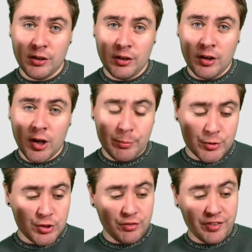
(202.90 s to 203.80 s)
are
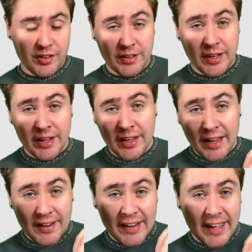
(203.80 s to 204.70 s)
producing
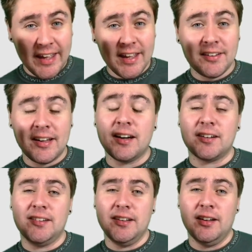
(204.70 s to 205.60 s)
an air
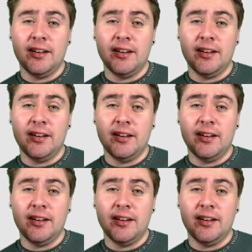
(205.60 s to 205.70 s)
taxi,